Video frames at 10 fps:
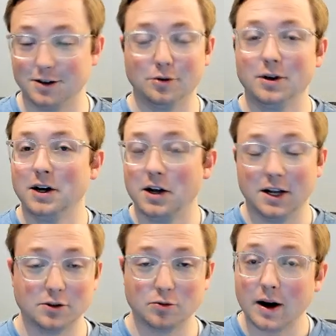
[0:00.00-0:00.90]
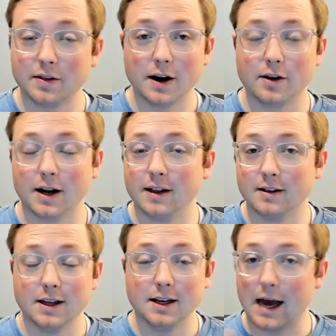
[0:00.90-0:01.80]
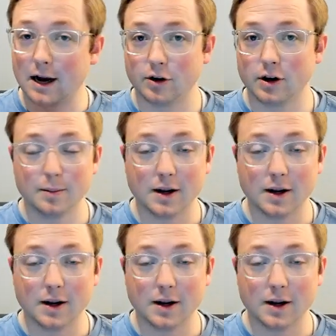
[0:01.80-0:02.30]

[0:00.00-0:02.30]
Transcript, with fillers: So it's right there in the acronym,